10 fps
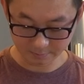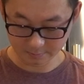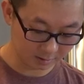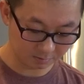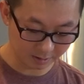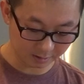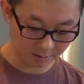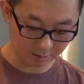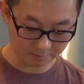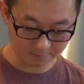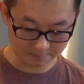Just mix it up.